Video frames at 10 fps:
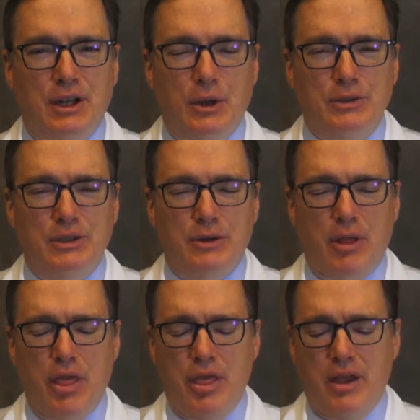nose. These are
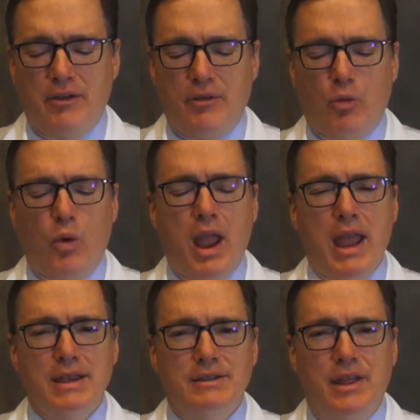
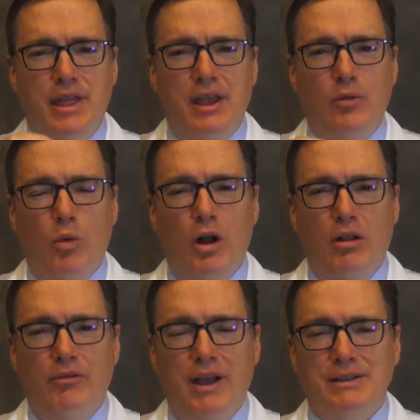raised,
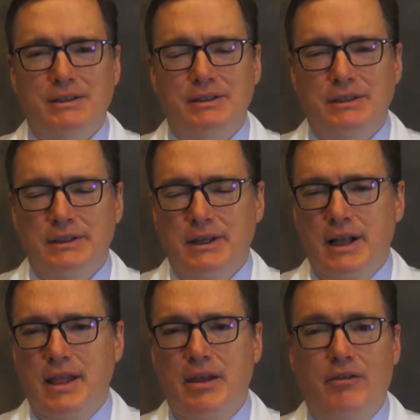thin-walled vessels.
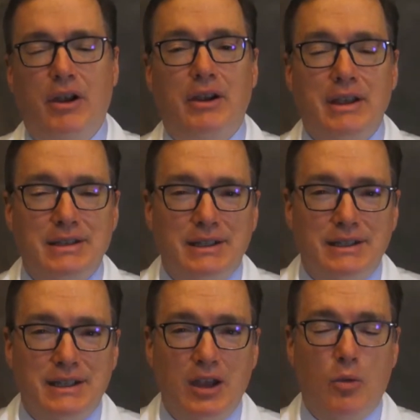They're very easy to
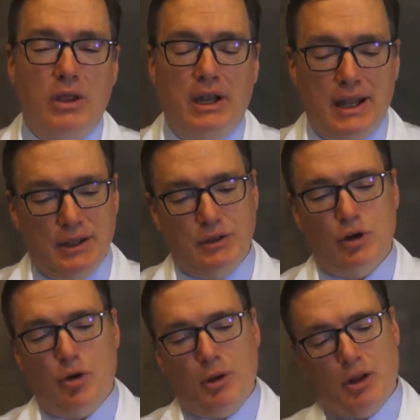see with an
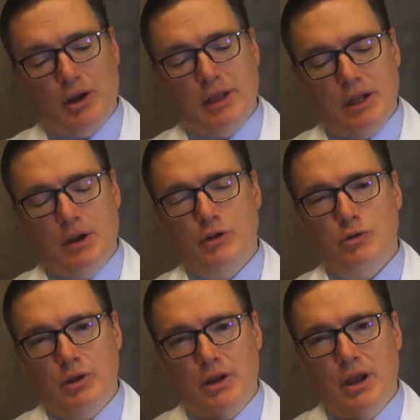endoscope. We look in the nose
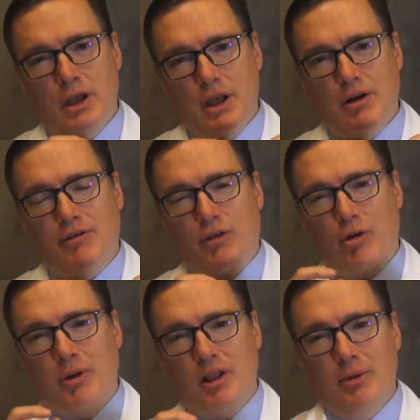with a
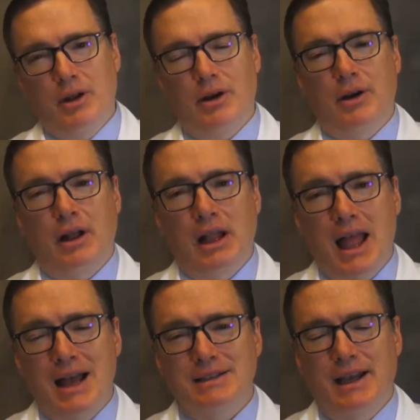4-millimeter
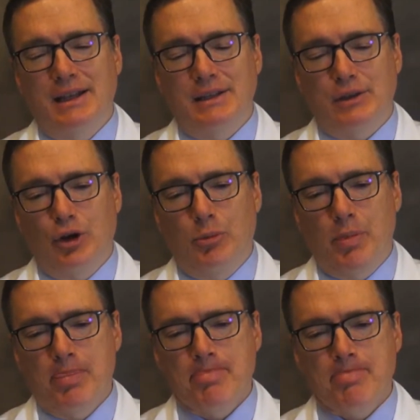glass endoscope.
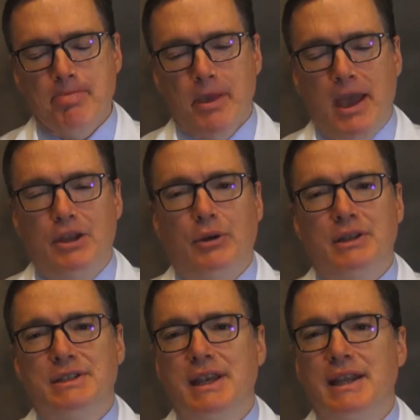And you can
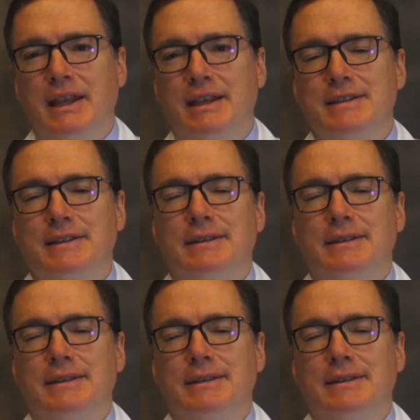see these